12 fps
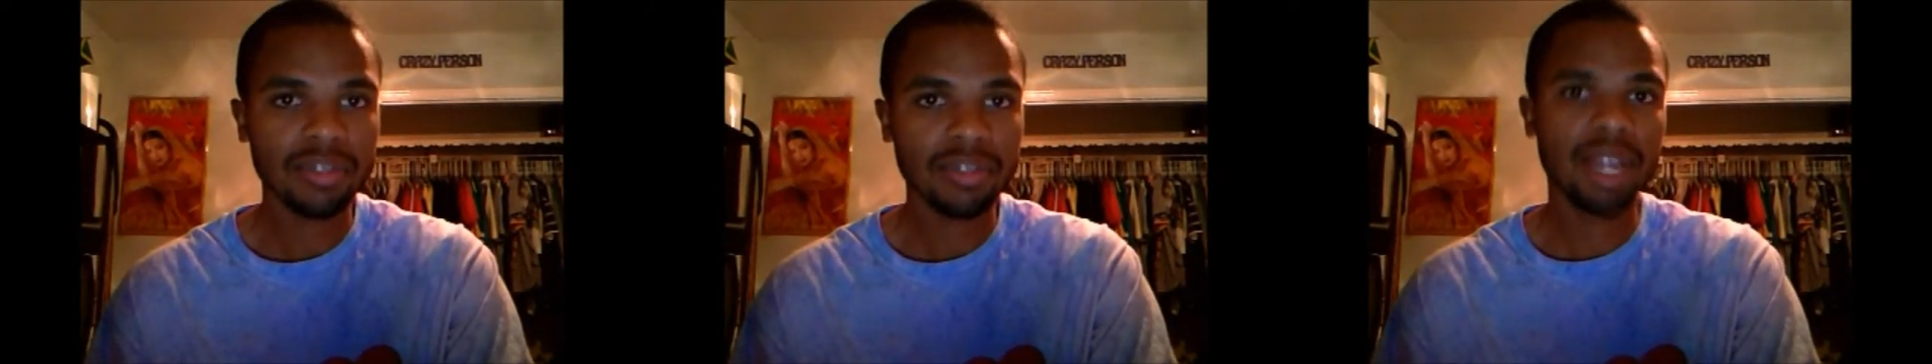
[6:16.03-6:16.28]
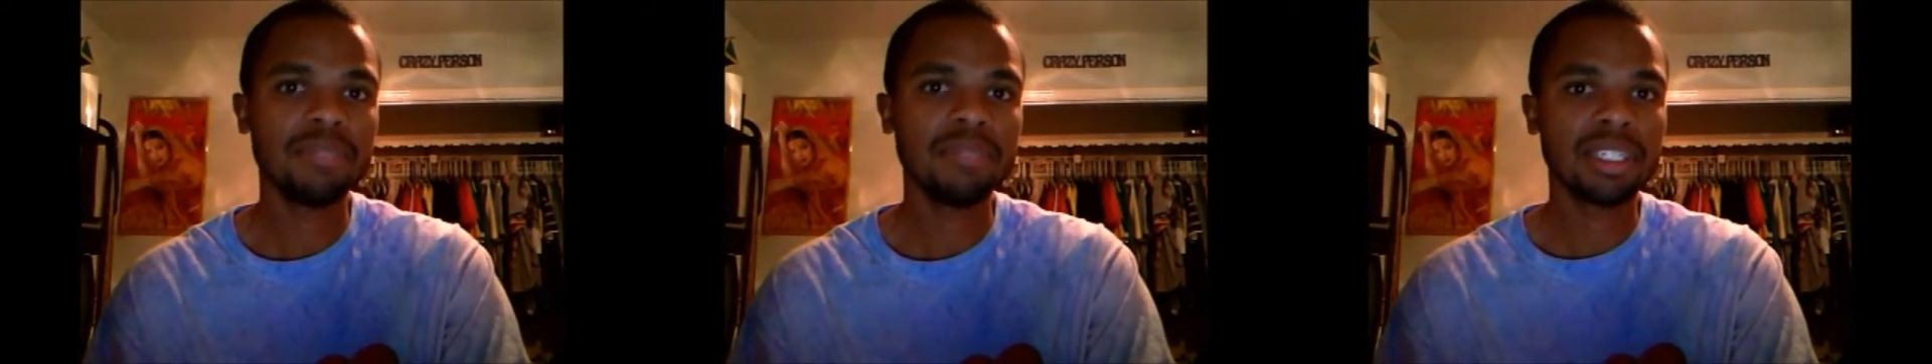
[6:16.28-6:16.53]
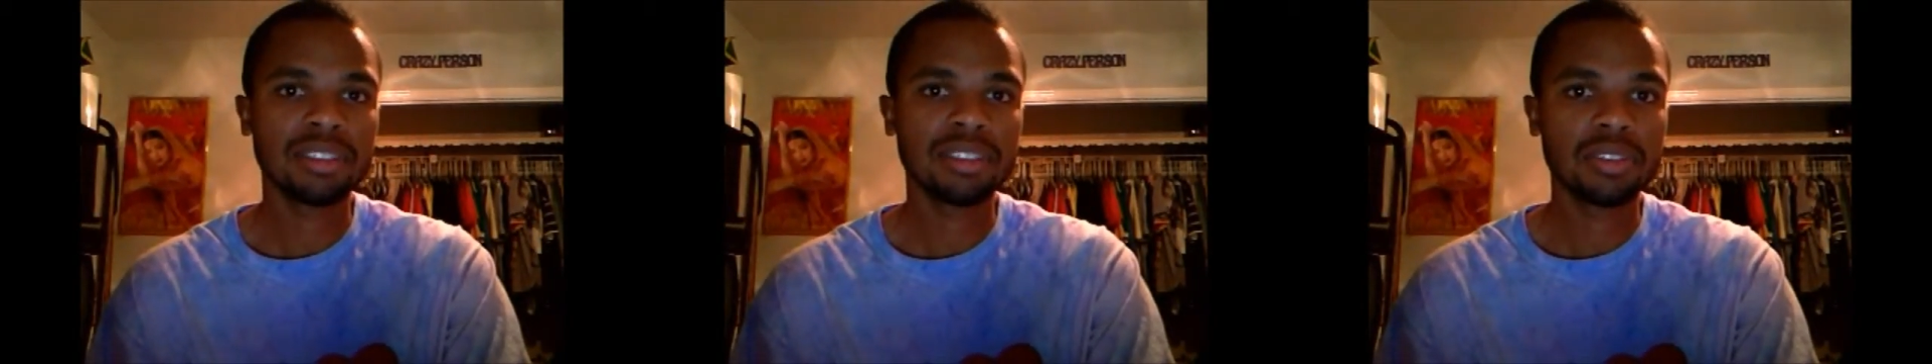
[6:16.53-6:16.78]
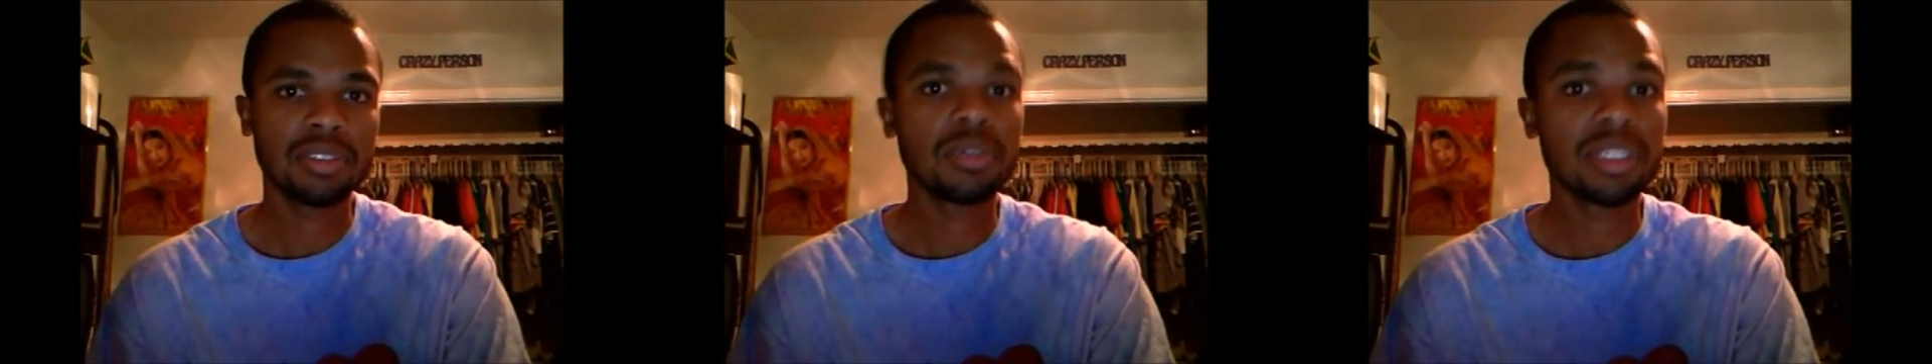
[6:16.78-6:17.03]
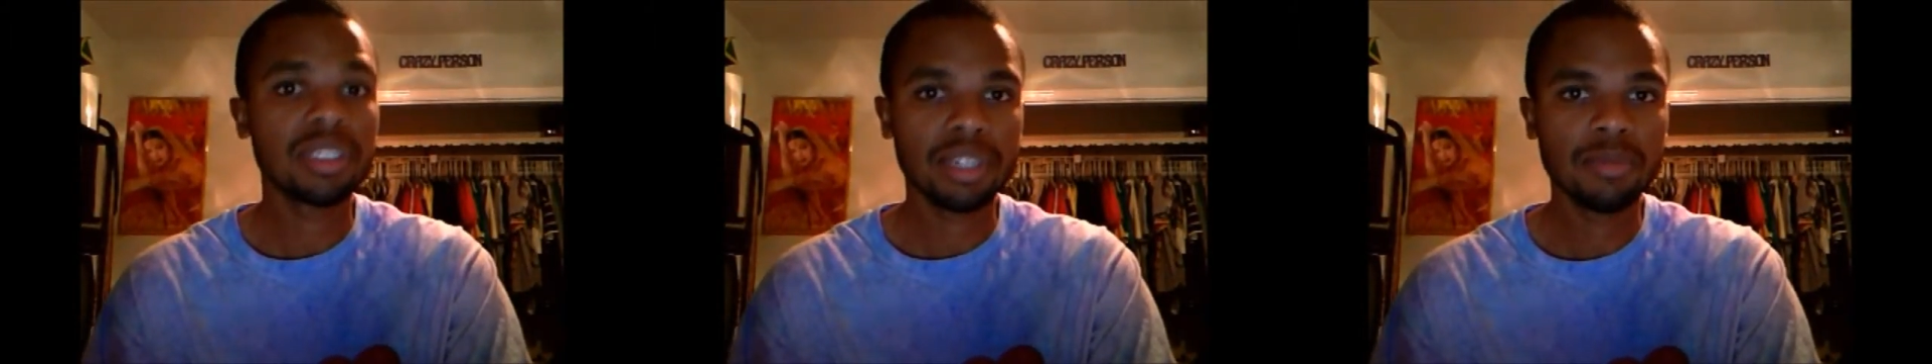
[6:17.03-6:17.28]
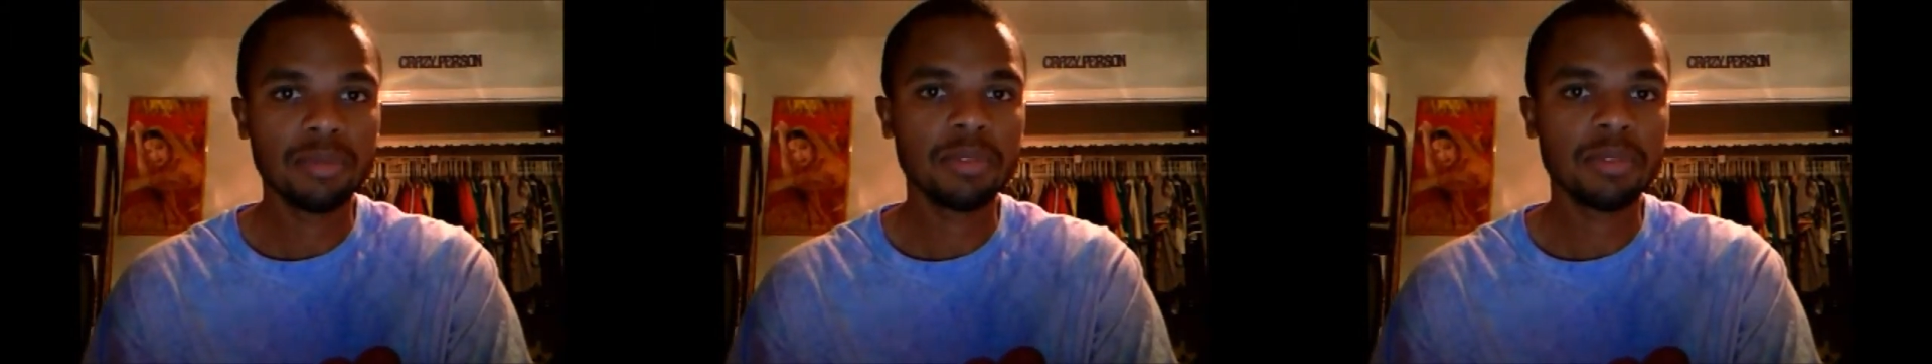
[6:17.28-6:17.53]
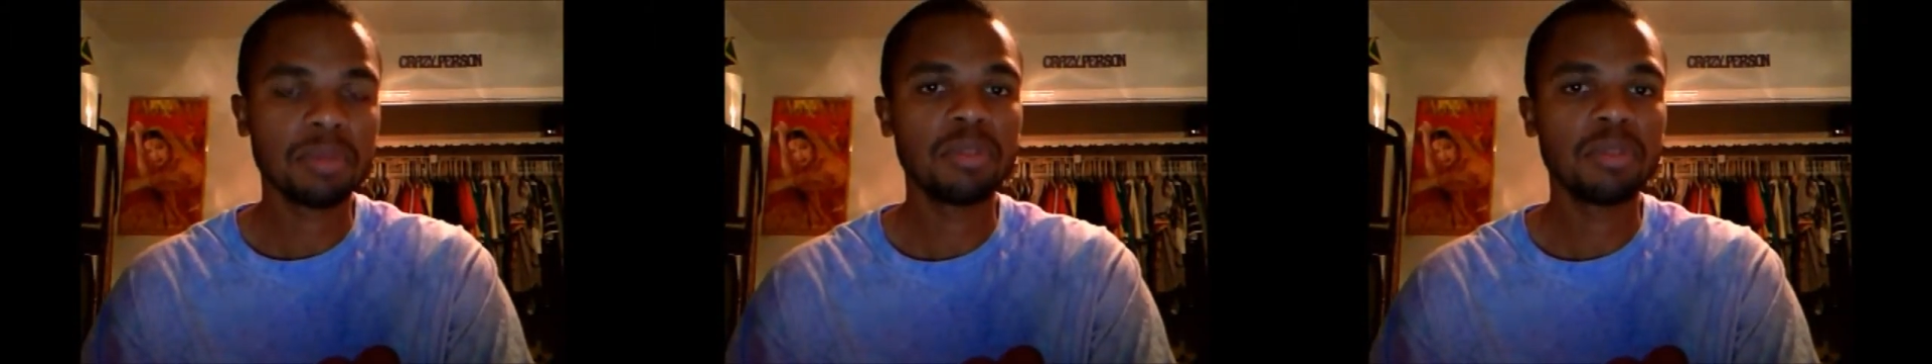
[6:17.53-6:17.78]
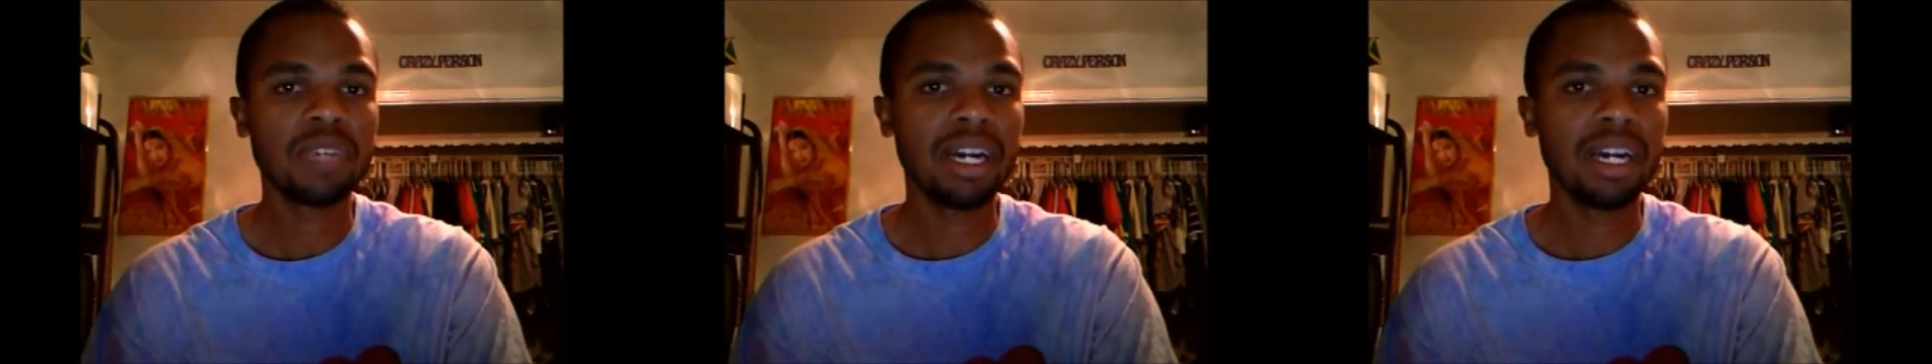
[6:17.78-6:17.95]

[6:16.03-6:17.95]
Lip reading: I'm dancing to Gazab from the movie